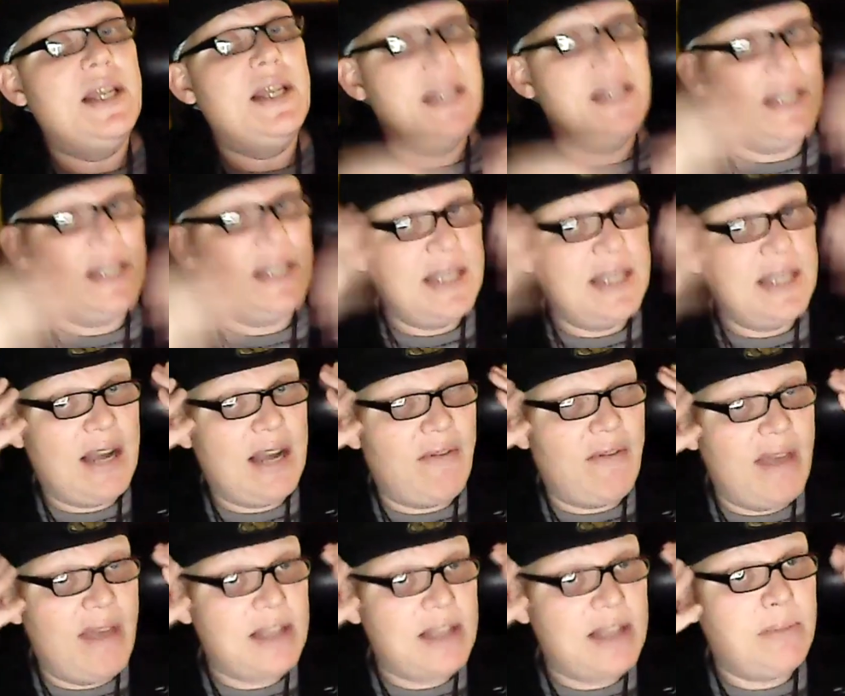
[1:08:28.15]
This is how
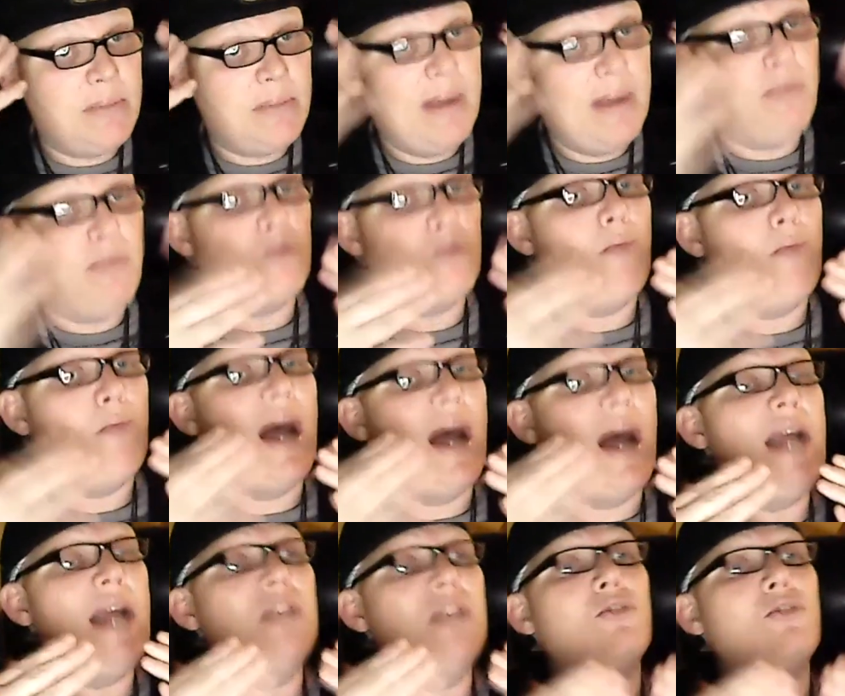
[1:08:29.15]
fast people's
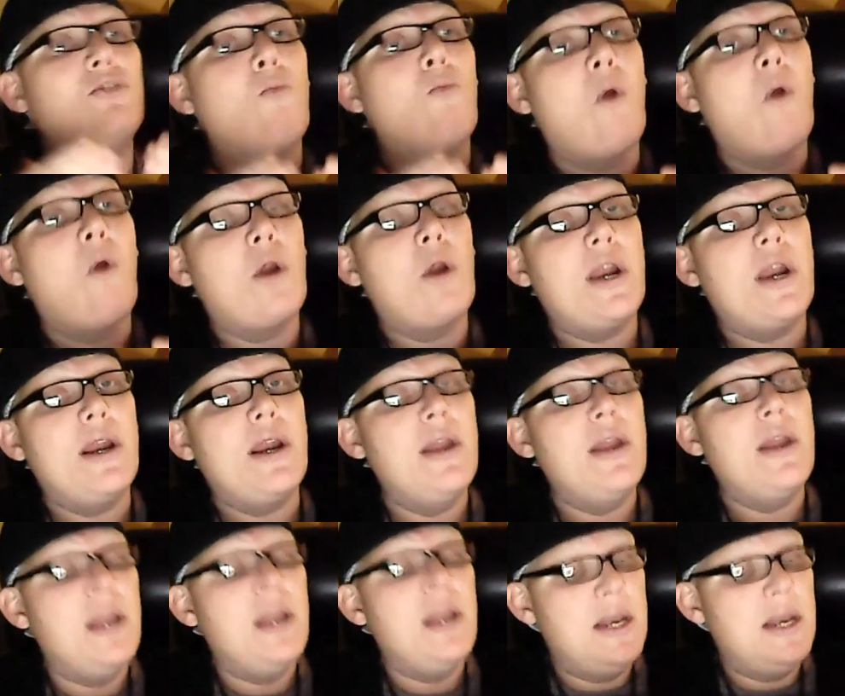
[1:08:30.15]
minds are working.
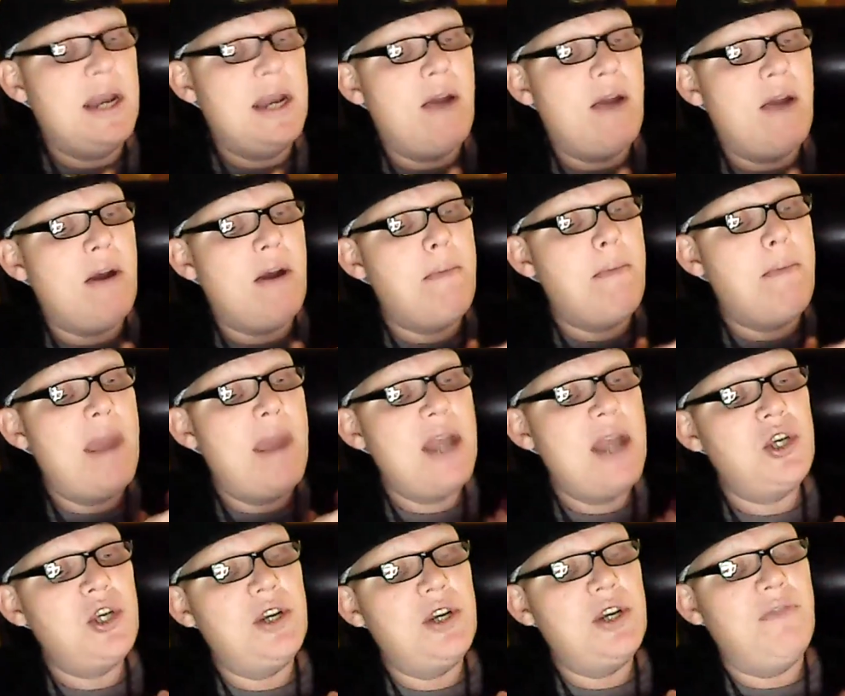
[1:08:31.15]
Now
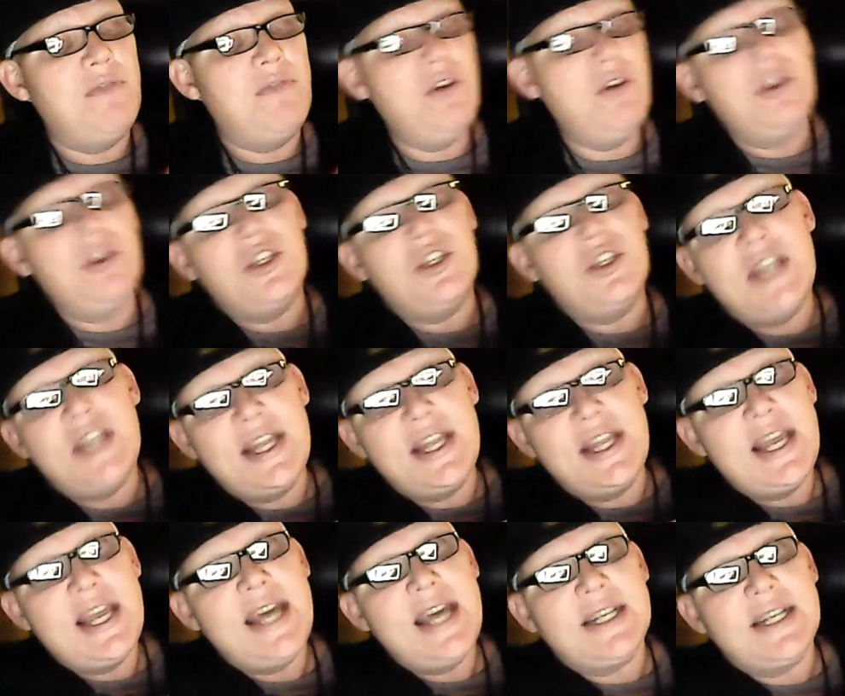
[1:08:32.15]
imagine if you could set
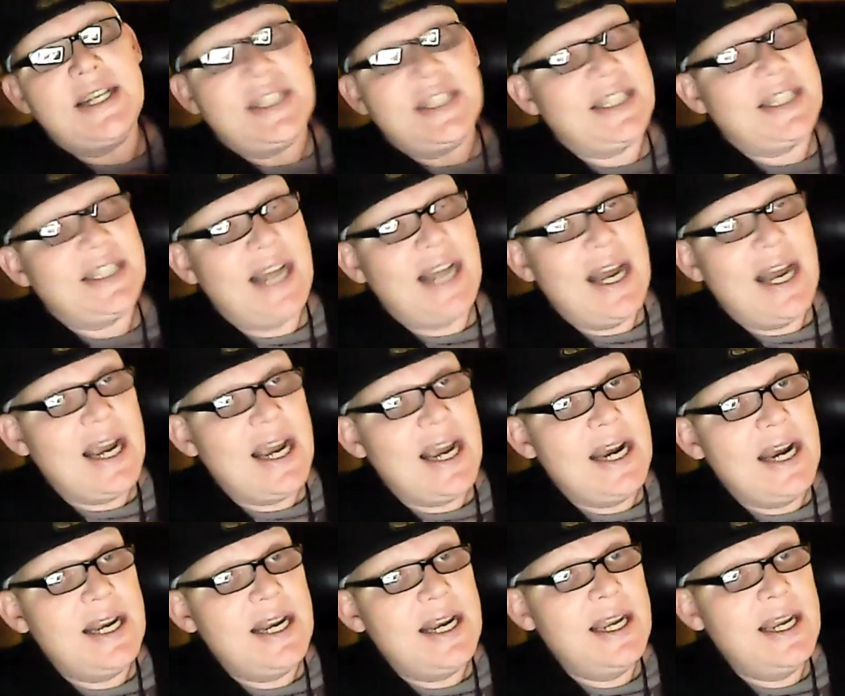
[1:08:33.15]
that aside